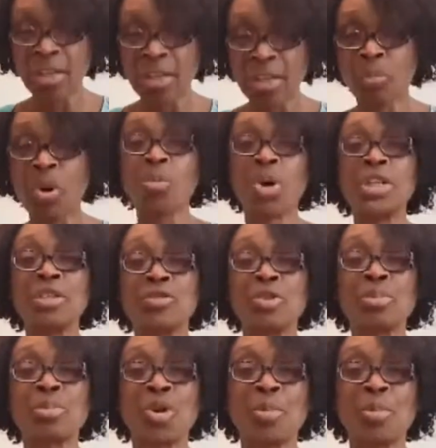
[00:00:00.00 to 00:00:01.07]
What wonderful
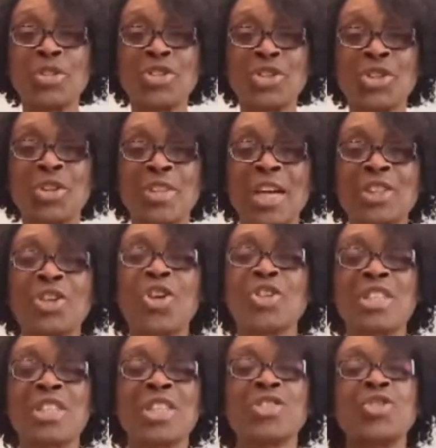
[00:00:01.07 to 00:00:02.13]
promise, you know, that God says,